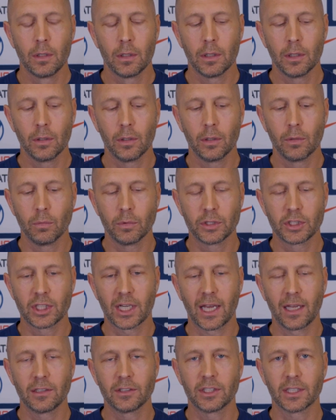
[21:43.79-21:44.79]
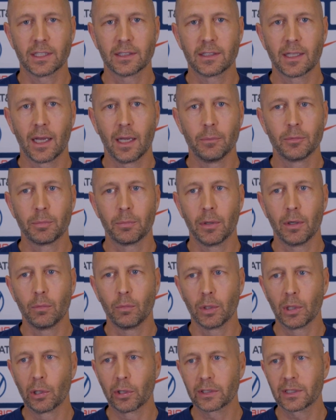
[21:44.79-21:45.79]
It was challenging at times, but
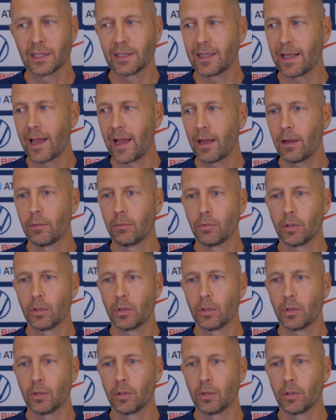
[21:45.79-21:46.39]
we looked at that.